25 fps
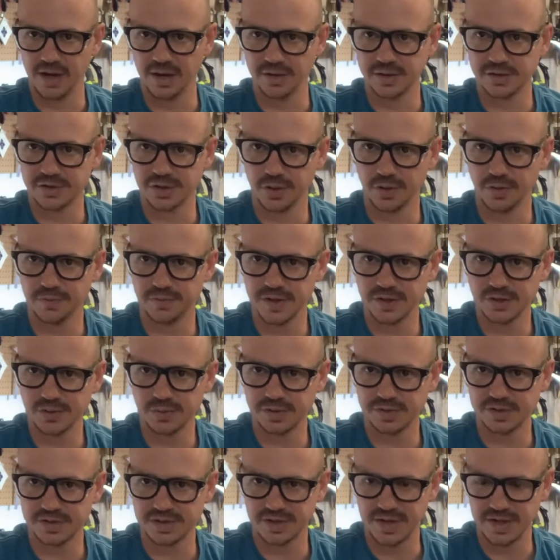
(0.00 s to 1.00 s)
So if this one
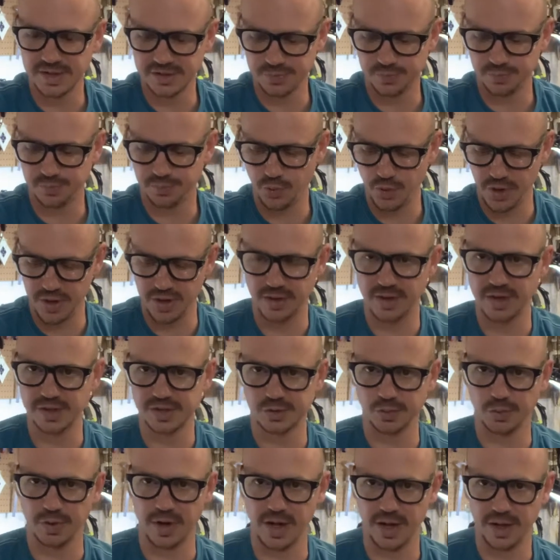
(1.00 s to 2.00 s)
is pointed this
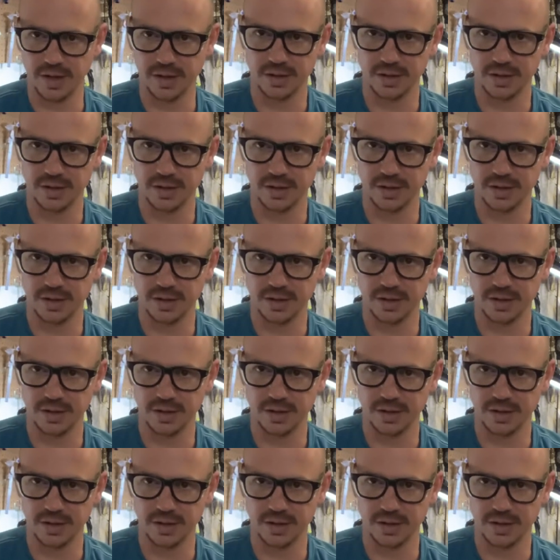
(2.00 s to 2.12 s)
way,